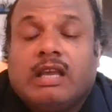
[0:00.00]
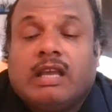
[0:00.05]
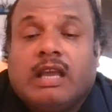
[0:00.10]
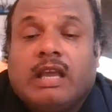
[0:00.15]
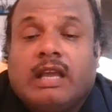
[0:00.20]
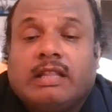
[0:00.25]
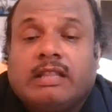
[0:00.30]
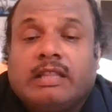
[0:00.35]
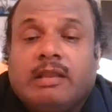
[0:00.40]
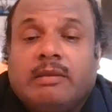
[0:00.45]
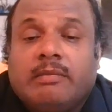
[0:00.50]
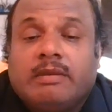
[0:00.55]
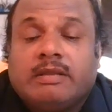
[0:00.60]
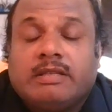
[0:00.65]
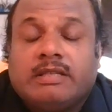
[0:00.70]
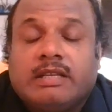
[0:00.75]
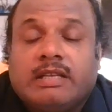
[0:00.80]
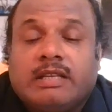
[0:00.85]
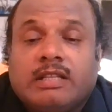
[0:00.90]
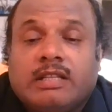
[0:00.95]
And then
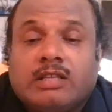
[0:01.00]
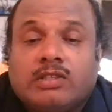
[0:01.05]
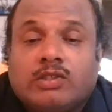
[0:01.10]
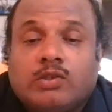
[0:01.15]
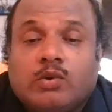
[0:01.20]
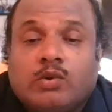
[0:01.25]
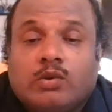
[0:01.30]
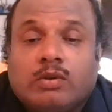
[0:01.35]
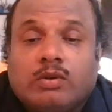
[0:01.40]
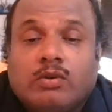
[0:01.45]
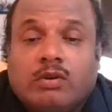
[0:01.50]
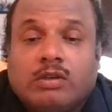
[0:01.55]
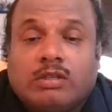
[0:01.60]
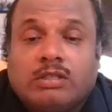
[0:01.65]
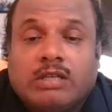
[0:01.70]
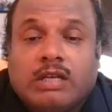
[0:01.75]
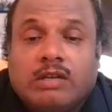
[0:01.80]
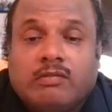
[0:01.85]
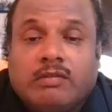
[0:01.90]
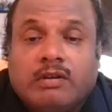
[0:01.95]
basically the stone got
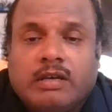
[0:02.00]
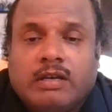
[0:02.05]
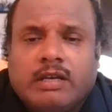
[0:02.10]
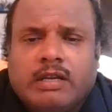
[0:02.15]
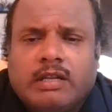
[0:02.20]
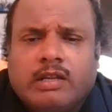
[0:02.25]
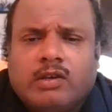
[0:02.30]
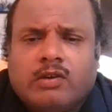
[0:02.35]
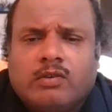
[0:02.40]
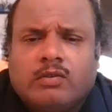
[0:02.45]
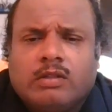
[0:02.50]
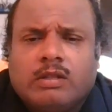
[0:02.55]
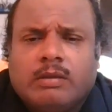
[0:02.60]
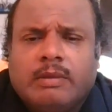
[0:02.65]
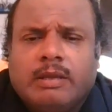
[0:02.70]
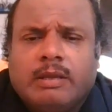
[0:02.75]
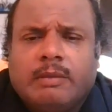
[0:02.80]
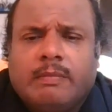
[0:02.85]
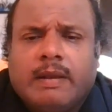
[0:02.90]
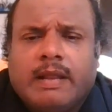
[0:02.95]
converted into the
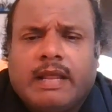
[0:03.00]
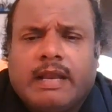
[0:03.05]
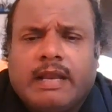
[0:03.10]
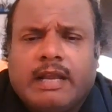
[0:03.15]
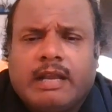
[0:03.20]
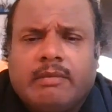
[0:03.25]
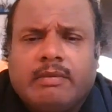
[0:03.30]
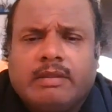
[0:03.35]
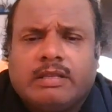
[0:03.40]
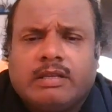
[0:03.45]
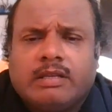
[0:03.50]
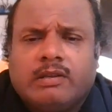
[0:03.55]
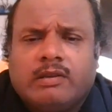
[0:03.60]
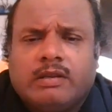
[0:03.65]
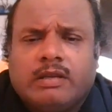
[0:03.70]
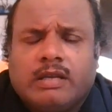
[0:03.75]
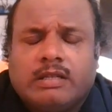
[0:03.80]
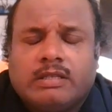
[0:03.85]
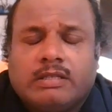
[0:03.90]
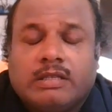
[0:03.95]
big planet, basically you
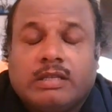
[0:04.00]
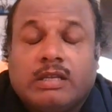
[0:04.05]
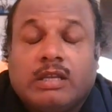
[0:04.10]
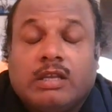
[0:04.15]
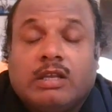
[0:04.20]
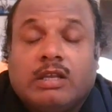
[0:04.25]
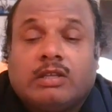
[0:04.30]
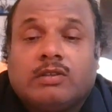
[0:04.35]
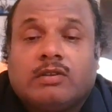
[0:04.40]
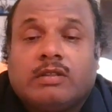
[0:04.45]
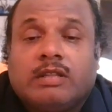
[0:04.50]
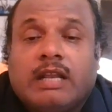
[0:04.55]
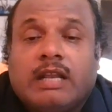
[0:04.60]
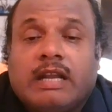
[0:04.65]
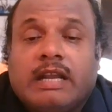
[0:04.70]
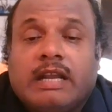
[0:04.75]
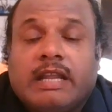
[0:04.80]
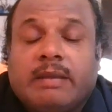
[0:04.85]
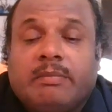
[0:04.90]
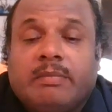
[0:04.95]
can say. So
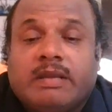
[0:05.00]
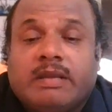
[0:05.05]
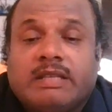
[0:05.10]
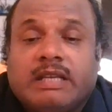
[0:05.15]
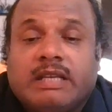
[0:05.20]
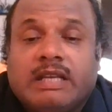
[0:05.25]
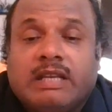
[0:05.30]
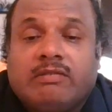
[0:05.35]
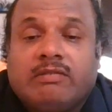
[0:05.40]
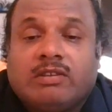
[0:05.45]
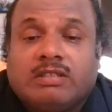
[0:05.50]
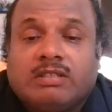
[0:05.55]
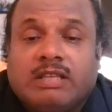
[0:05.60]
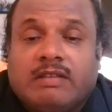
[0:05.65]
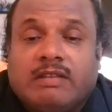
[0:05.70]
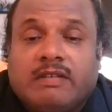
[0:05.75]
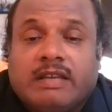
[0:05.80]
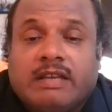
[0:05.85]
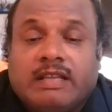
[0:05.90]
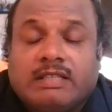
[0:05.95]
that name basically was
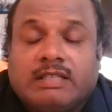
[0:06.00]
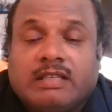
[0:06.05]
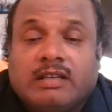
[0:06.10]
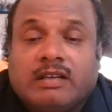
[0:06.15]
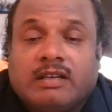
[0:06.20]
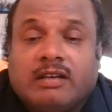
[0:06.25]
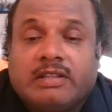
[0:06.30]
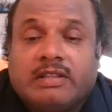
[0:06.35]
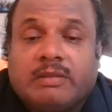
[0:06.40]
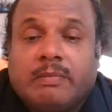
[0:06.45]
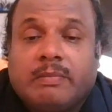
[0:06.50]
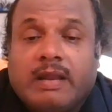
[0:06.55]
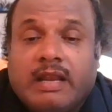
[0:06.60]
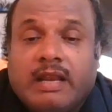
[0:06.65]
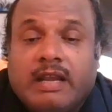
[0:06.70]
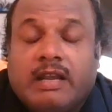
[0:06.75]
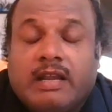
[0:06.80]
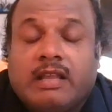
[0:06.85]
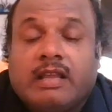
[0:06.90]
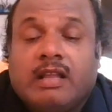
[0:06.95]
given as a earth
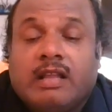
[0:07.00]
planet.